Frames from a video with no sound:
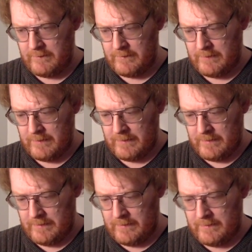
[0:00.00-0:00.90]

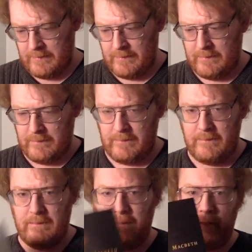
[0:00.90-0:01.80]
[no speech]